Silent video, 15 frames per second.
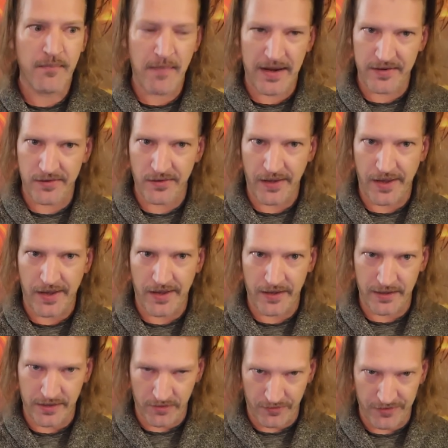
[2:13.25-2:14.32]
mental
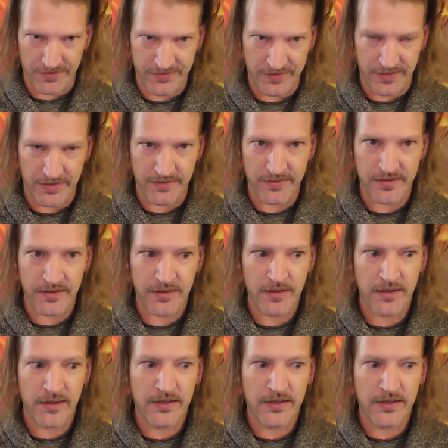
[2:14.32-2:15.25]
illnesses